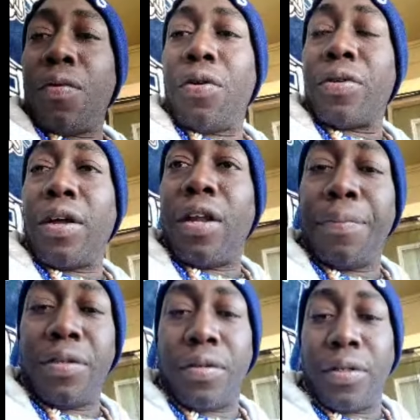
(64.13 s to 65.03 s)
Okay, let
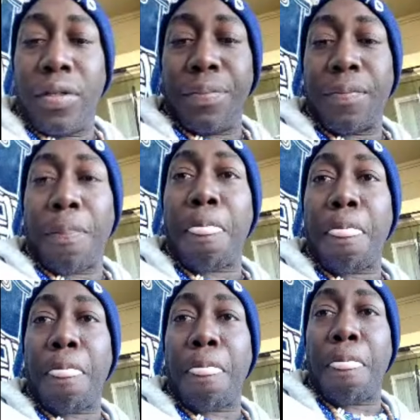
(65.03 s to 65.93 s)
me see. Let me,
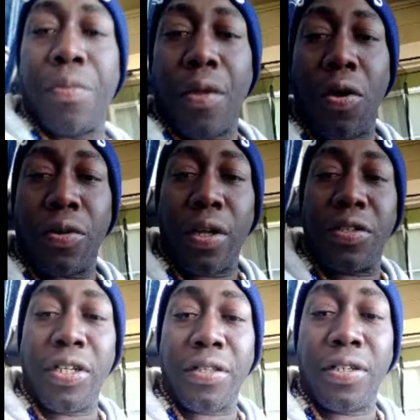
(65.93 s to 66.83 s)

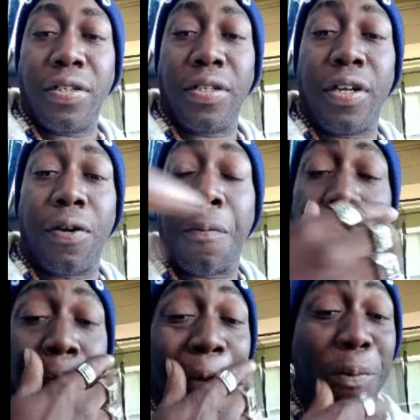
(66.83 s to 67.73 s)
okay, check this shit out.
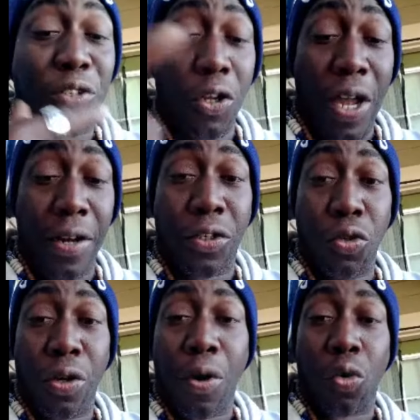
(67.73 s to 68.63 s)
Let me show you how to
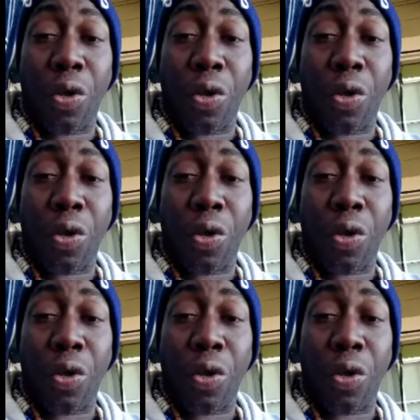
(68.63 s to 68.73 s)
do it, bro.